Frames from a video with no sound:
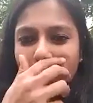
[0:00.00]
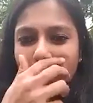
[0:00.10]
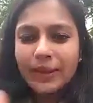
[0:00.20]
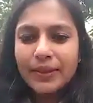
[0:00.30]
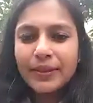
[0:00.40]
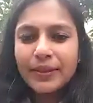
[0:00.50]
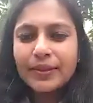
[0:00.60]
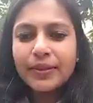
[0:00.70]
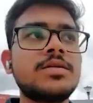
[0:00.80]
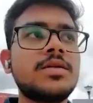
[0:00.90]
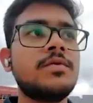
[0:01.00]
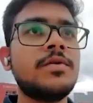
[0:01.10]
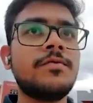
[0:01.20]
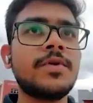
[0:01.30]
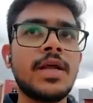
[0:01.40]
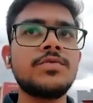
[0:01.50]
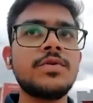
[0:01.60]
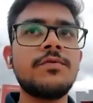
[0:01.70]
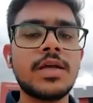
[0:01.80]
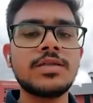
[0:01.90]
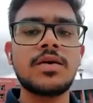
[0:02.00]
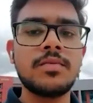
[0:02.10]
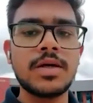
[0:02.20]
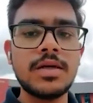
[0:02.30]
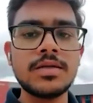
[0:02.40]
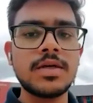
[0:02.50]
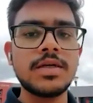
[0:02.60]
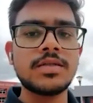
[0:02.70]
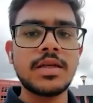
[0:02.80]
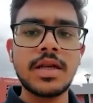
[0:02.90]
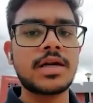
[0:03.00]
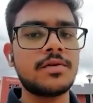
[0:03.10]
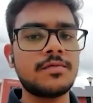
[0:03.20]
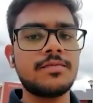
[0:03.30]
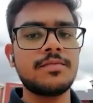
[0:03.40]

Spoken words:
Third semester, in finance, we have financial econometrics, but it's an elective.